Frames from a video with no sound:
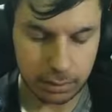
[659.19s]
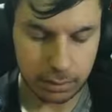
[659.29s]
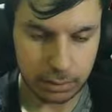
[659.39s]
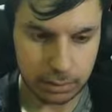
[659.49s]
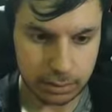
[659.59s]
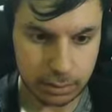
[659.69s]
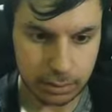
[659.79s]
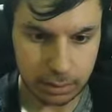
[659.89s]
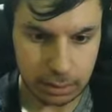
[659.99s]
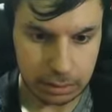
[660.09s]

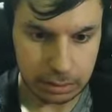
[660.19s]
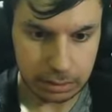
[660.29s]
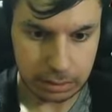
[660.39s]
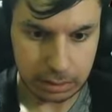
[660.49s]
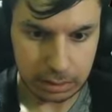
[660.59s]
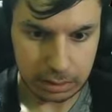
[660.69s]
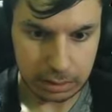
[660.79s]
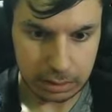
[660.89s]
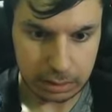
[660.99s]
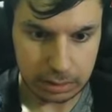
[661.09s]

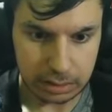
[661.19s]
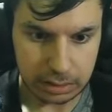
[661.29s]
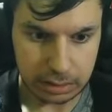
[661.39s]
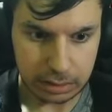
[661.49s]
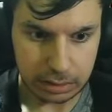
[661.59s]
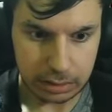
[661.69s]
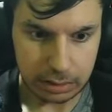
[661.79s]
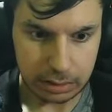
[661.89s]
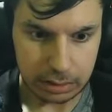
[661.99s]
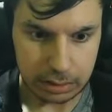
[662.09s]

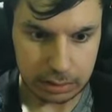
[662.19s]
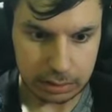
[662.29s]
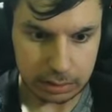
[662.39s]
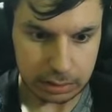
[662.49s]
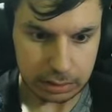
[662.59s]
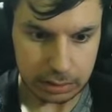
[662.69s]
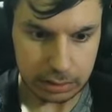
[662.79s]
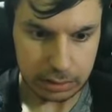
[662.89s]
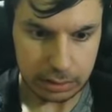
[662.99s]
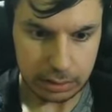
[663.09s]

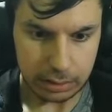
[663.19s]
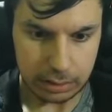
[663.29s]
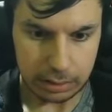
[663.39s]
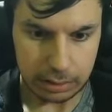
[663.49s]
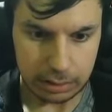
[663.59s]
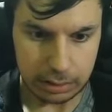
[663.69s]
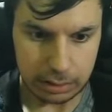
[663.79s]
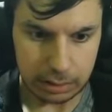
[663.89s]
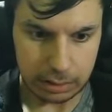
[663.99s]
[no speech]